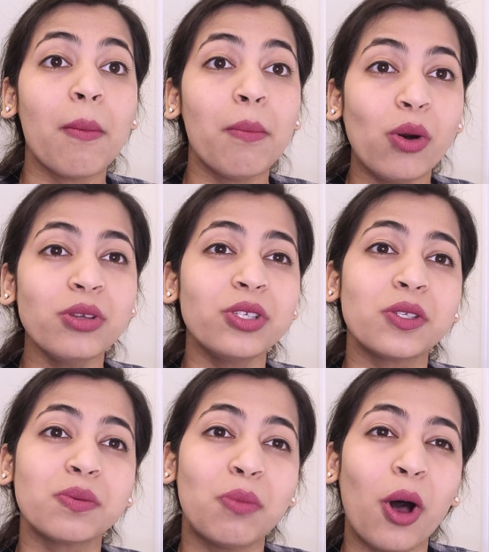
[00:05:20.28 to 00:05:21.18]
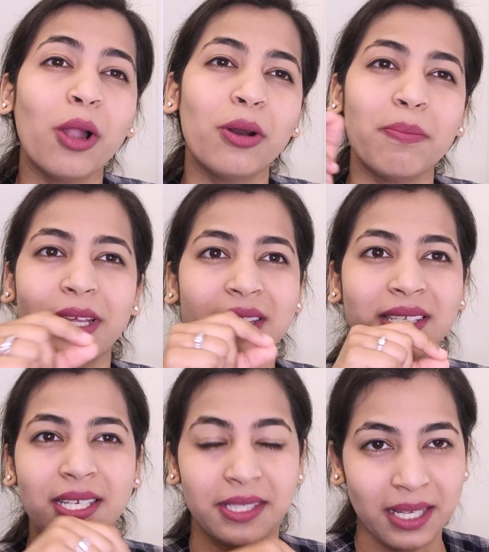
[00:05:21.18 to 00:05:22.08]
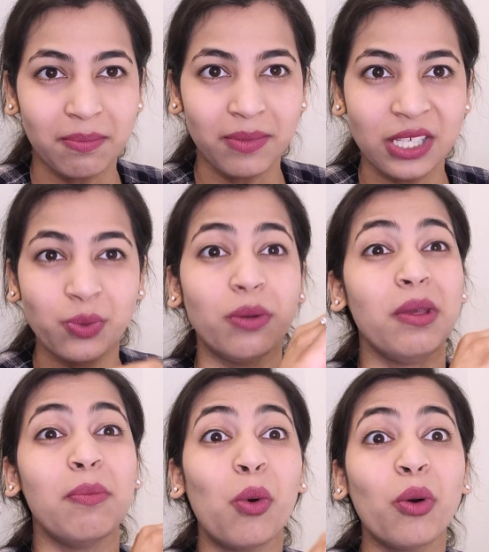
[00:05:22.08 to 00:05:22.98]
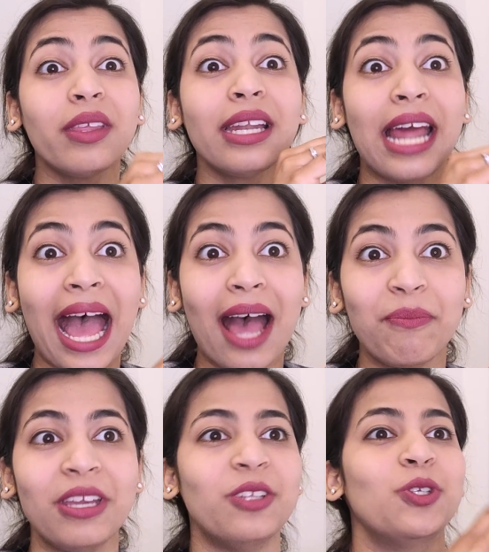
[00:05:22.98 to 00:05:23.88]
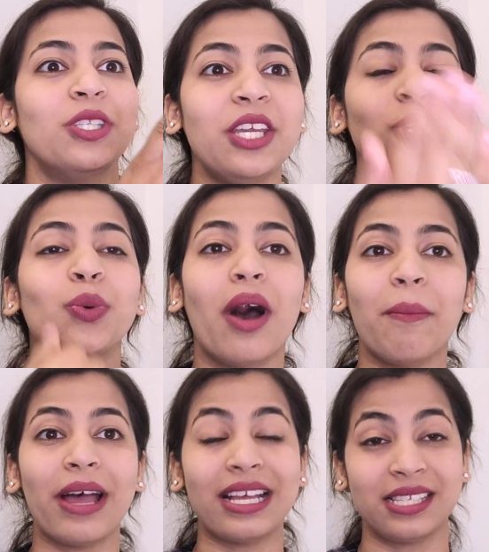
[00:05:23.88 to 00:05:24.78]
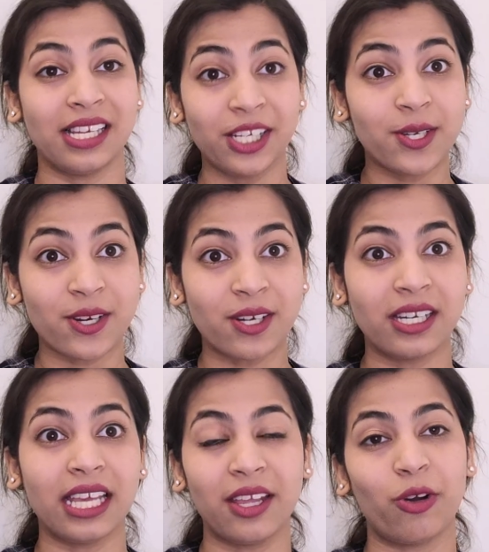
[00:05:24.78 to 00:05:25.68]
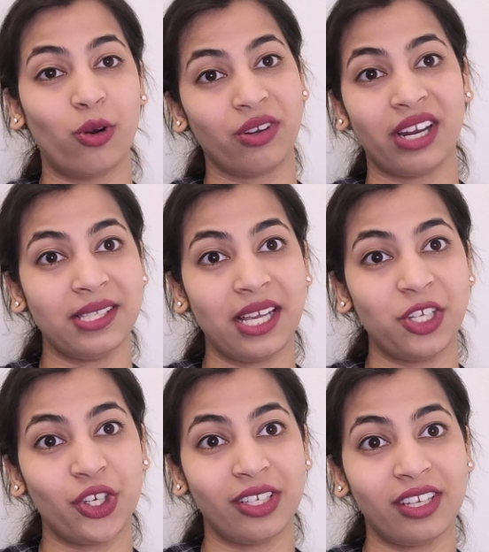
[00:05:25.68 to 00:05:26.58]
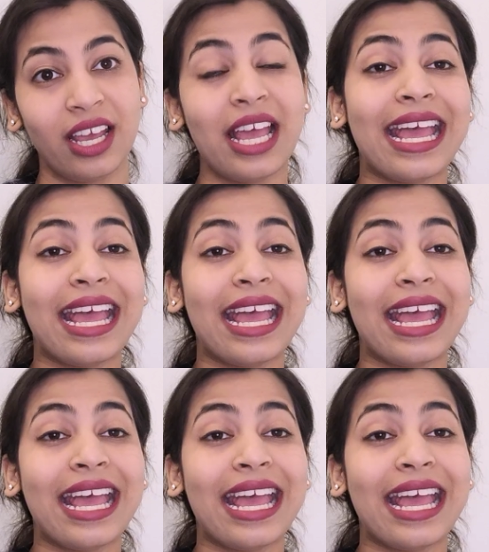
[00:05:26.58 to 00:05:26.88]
most small or mid-sized companies would be more than happy to take you up as an intern in their organization